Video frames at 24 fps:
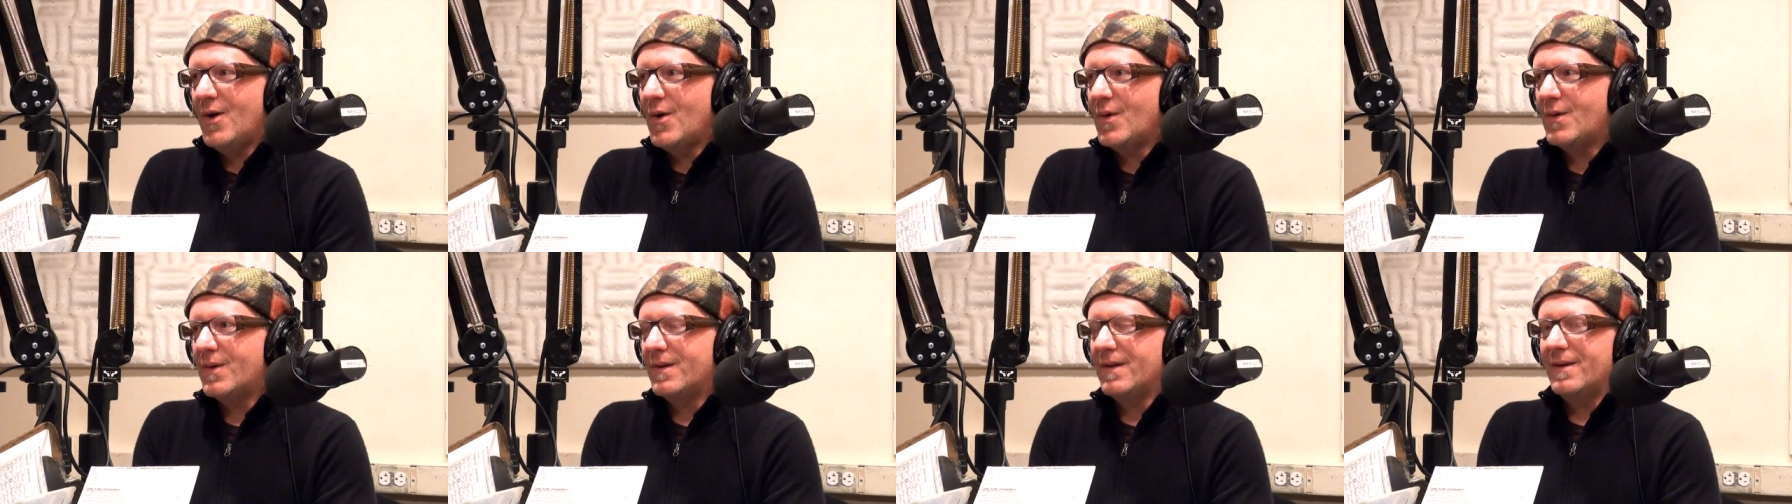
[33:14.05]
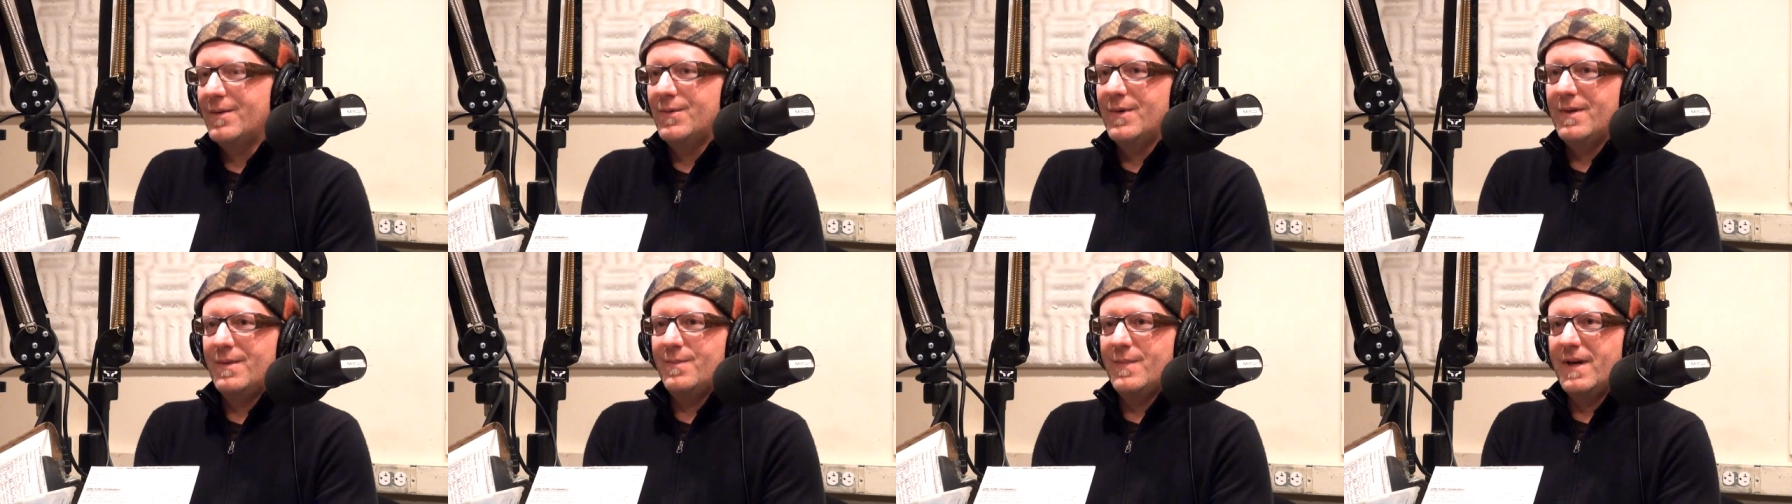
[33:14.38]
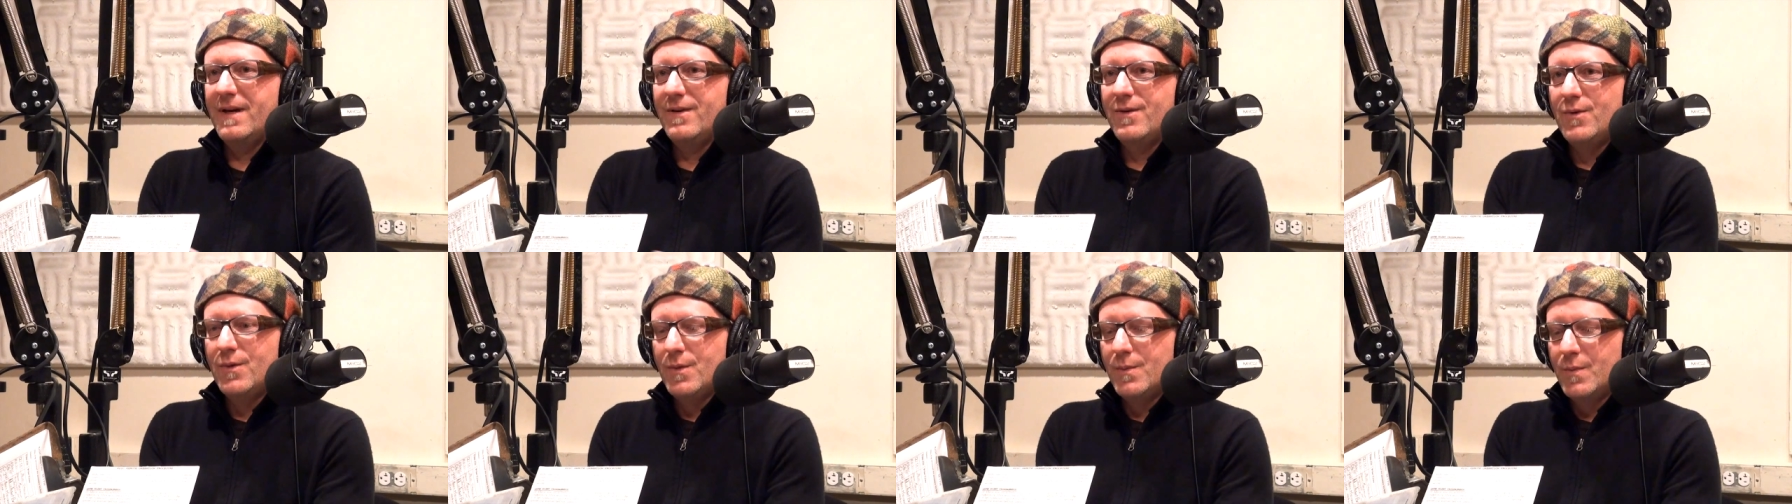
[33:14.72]
Oakland with
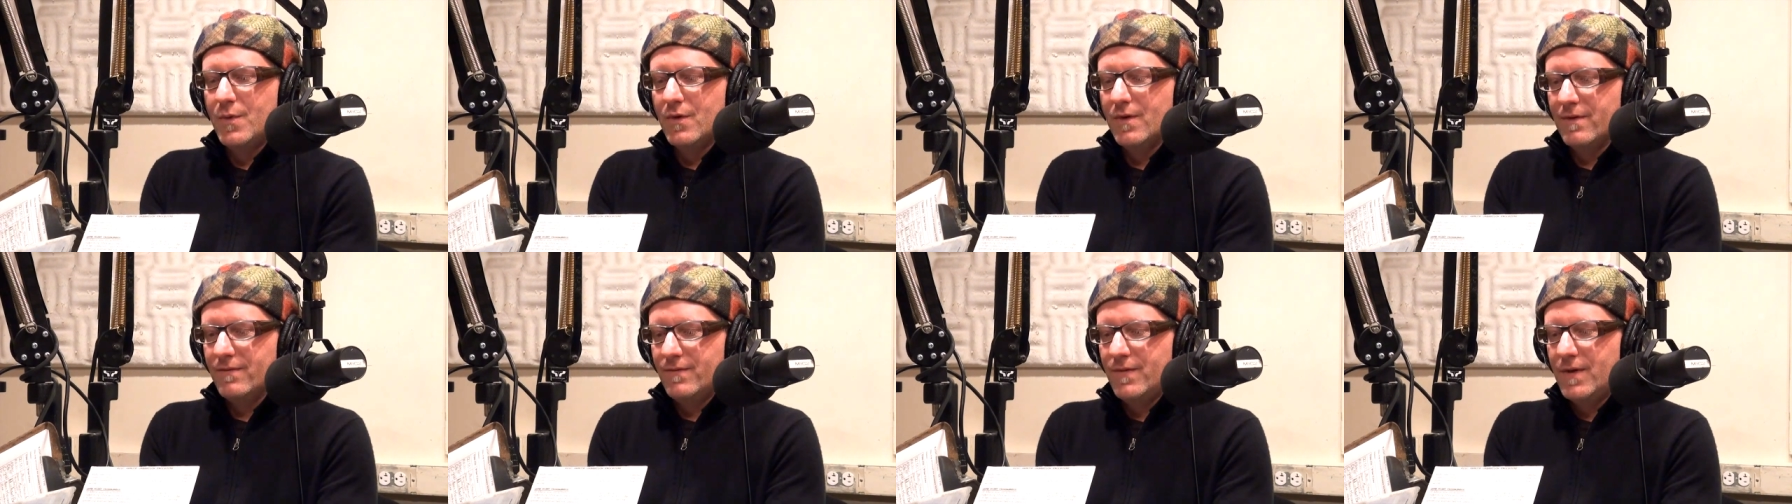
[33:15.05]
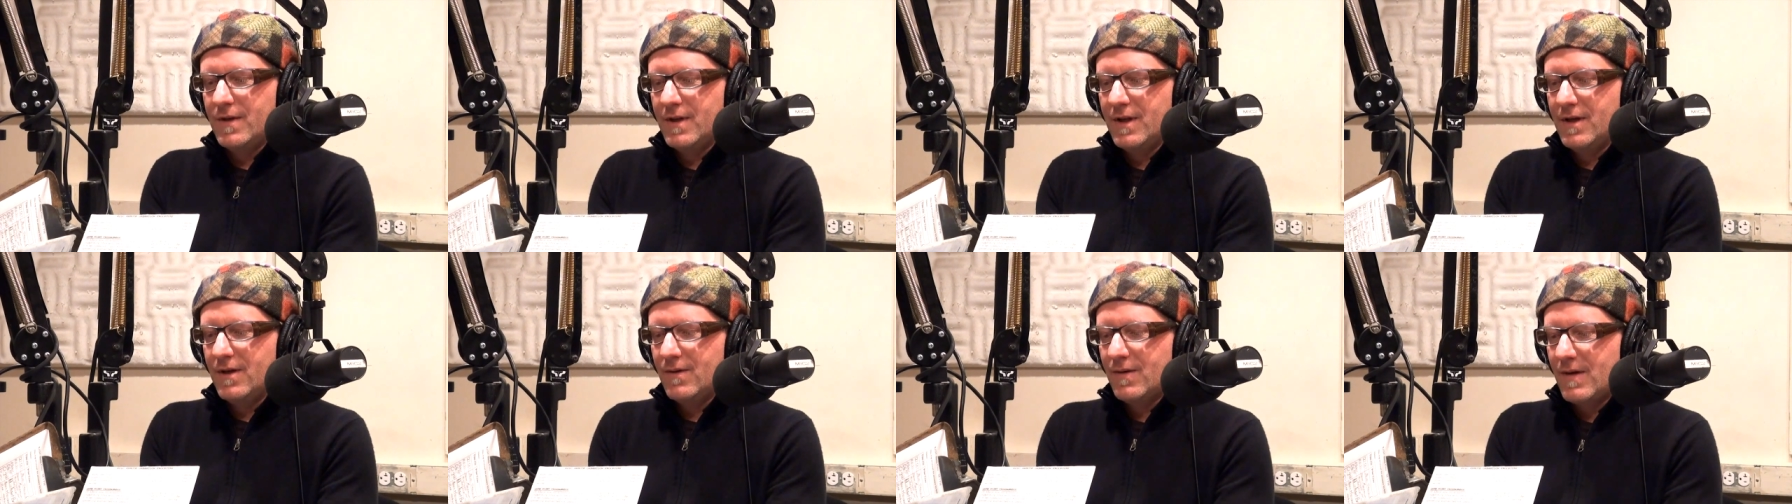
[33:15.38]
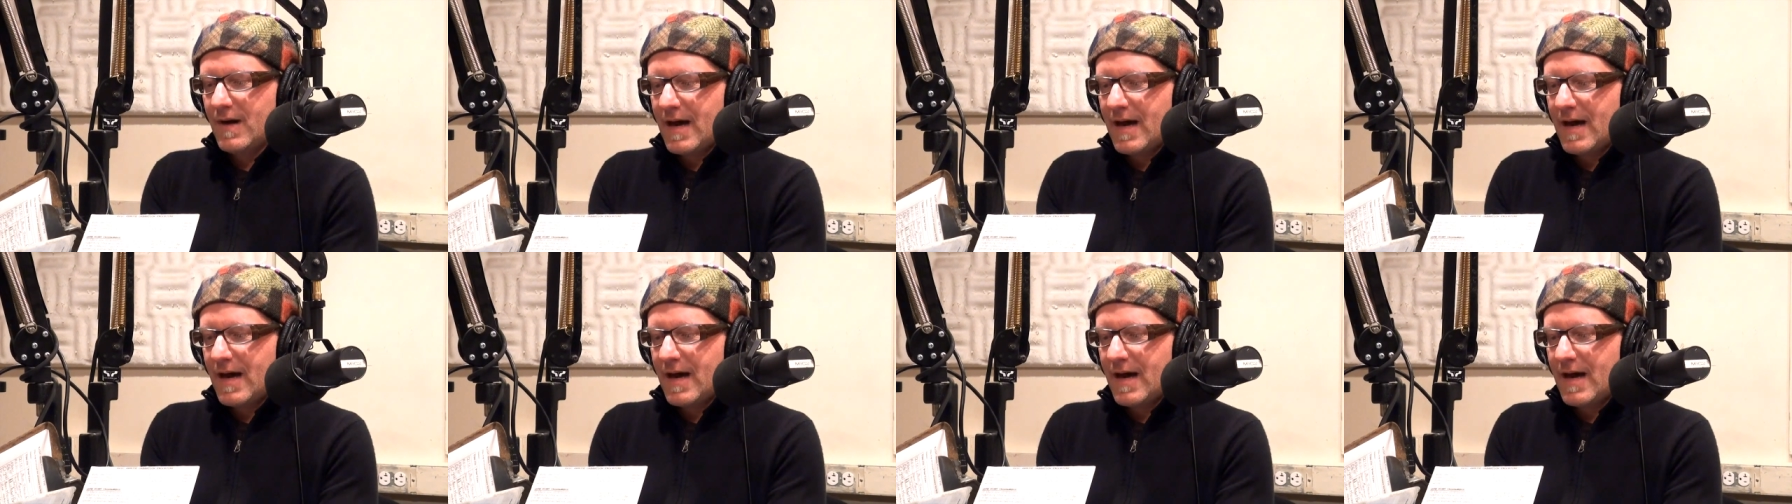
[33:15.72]
my whole portfolio.